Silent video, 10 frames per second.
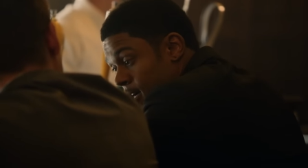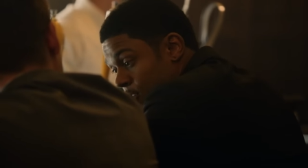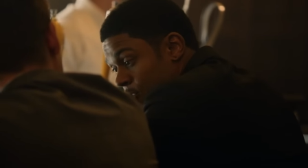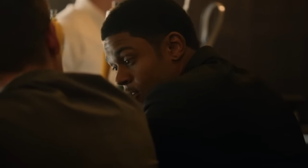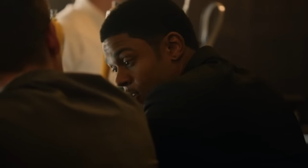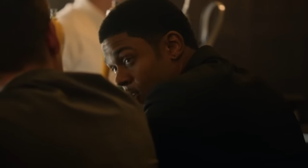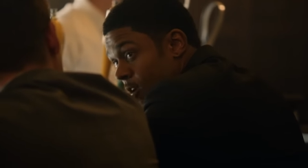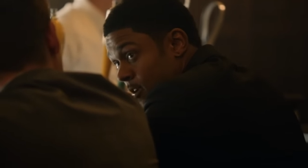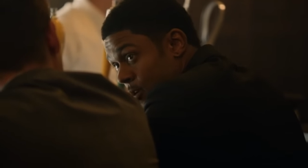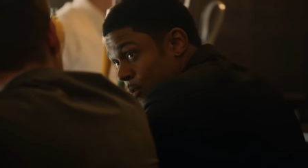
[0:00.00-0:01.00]
won't. I saw
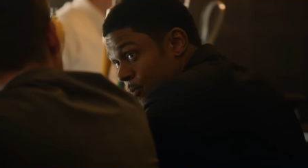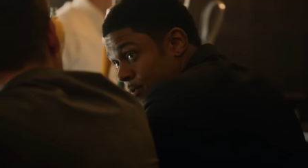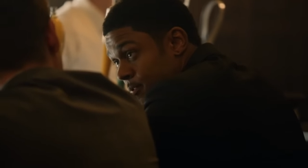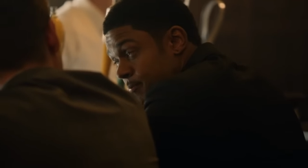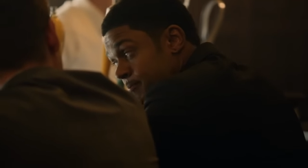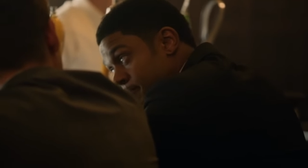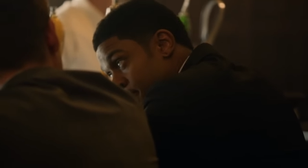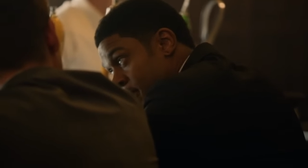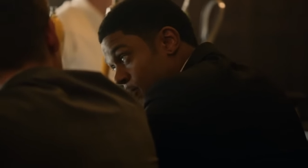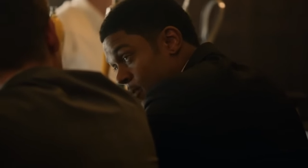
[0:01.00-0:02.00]
Clark and Owens
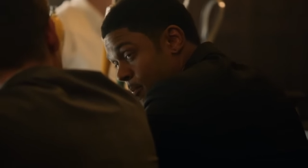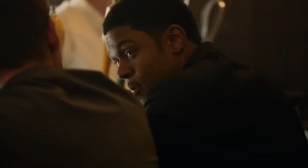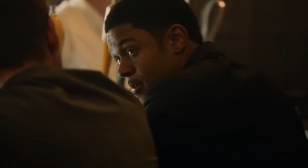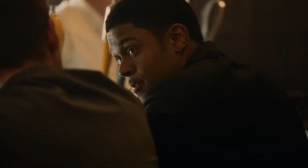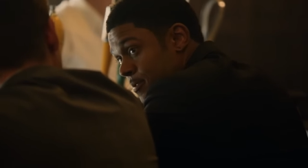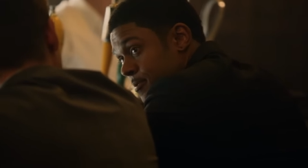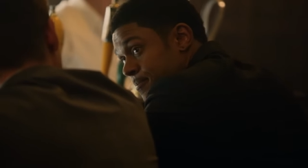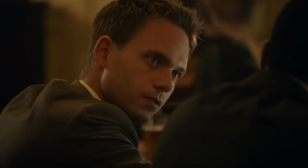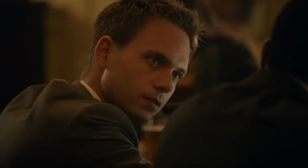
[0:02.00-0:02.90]
meeting with our partners.